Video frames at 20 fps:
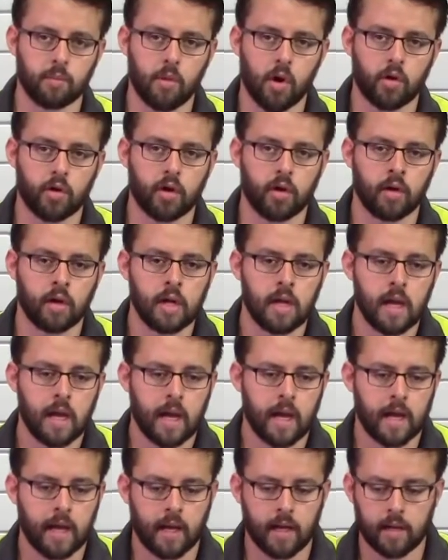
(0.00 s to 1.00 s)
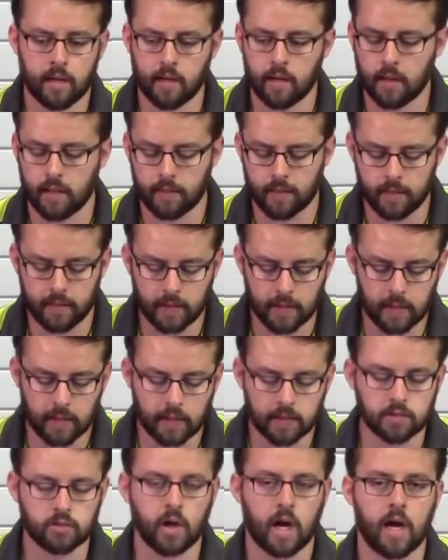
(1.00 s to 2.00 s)
the motor and
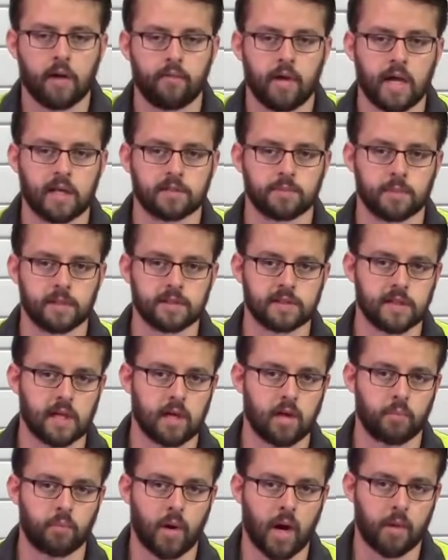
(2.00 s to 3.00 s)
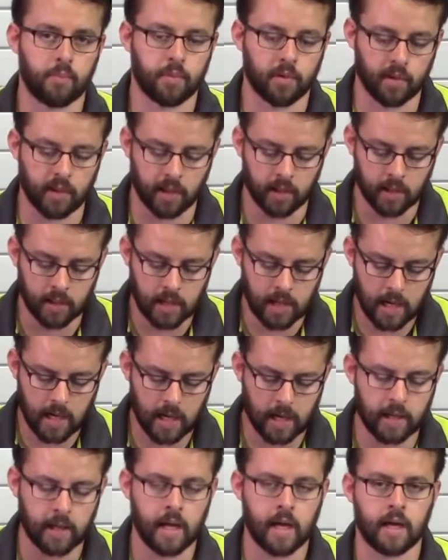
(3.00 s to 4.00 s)
the drive has been set up properly
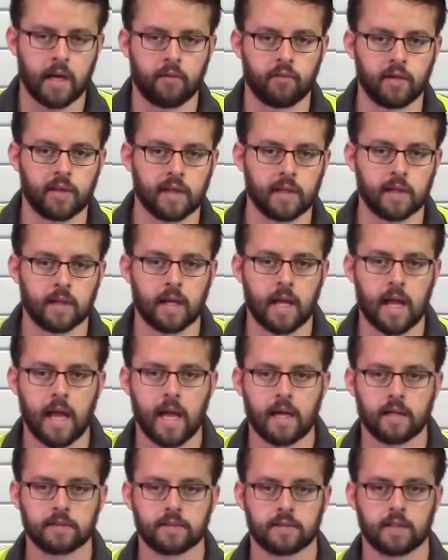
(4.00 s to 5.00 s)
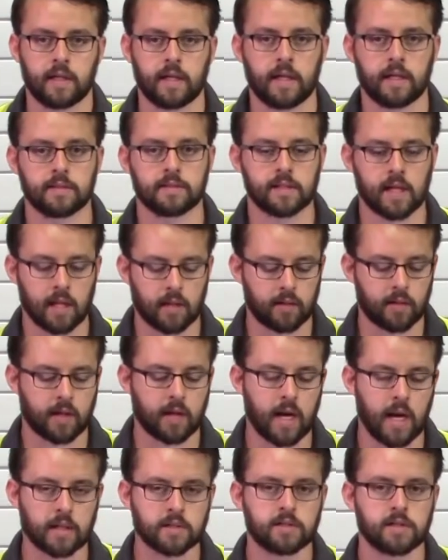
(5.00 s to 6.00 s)
and everything has a solid
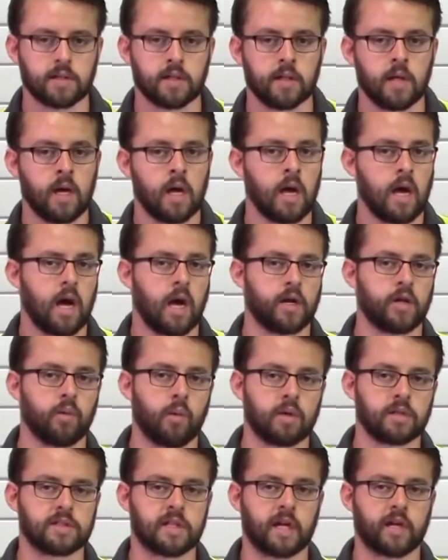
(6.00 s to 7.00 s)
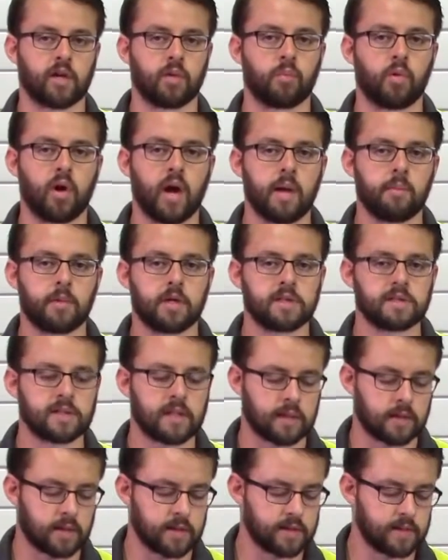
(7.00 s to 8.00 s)
connection. You want to check your parameters,
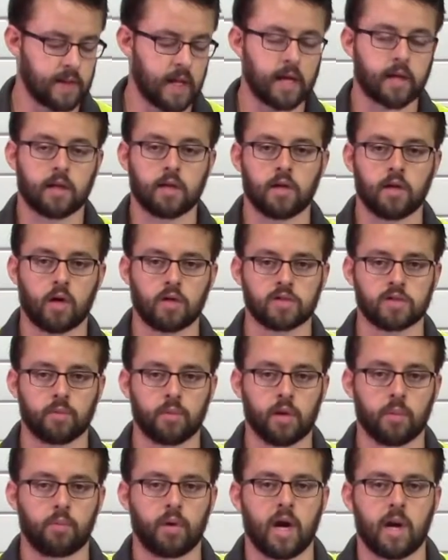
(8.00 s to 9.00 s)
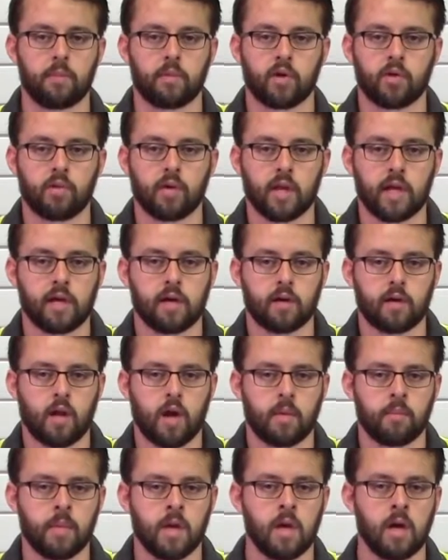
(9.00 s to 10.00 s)
because that could also be a parameter related
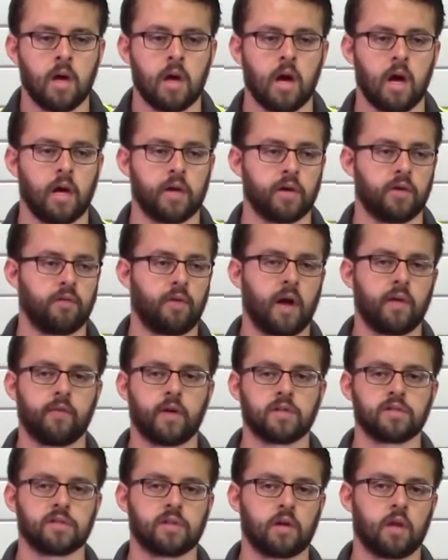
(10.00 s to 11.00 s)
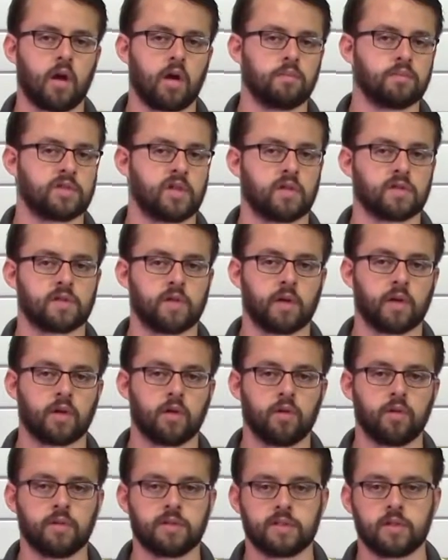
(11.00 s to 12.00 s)
alarm. Your 500 alarms also
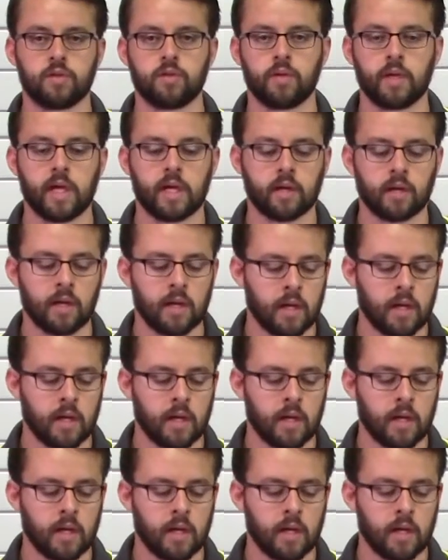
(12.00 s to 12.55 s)
include tuning,